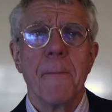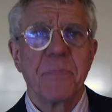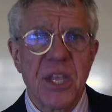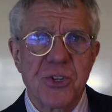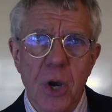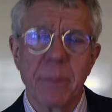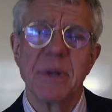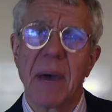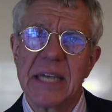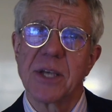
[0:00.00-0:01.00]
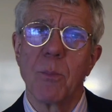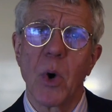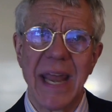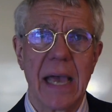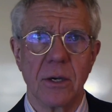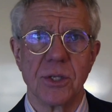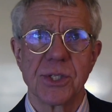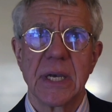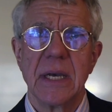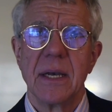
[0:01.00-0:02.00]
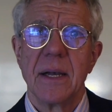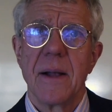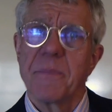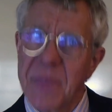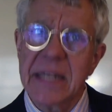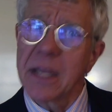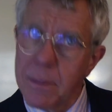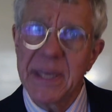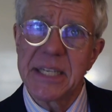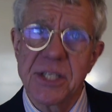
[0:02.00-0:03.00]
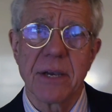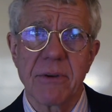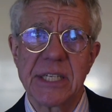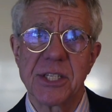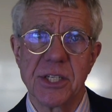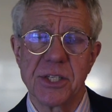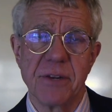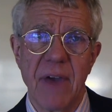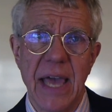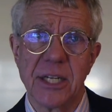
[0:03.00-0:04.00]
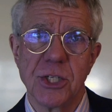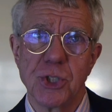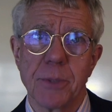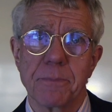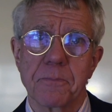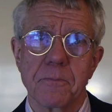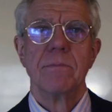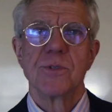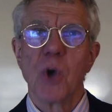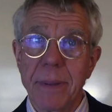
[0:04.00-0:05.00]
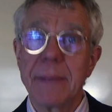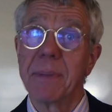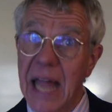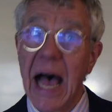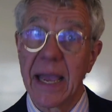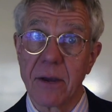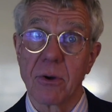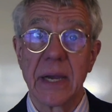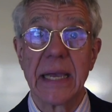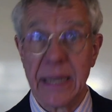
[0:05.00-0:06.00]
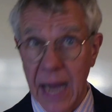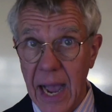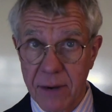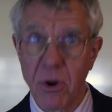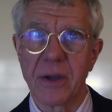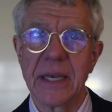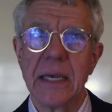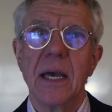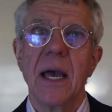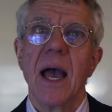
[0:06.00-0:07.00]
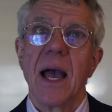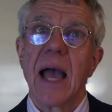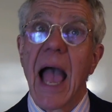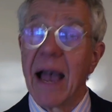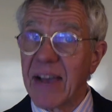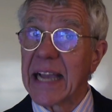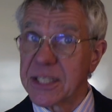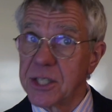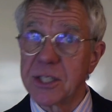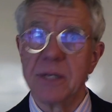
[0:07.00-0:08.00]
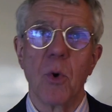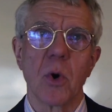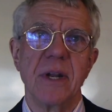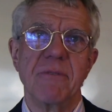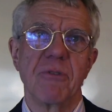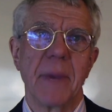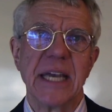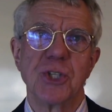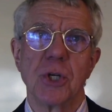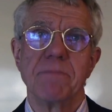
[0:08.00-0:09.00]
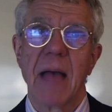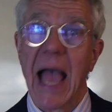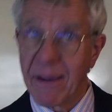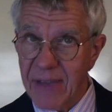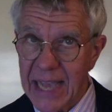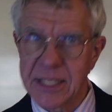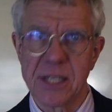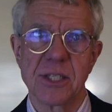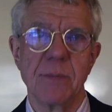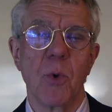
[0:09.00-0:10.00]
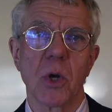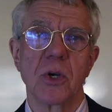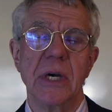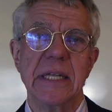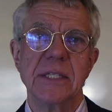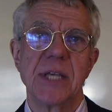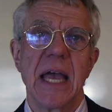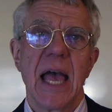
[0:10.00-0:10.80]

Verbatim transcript: determined by someone else. That can be a serious disadvantage. So people higher in a hierarchy have access to more information, have access to more goods.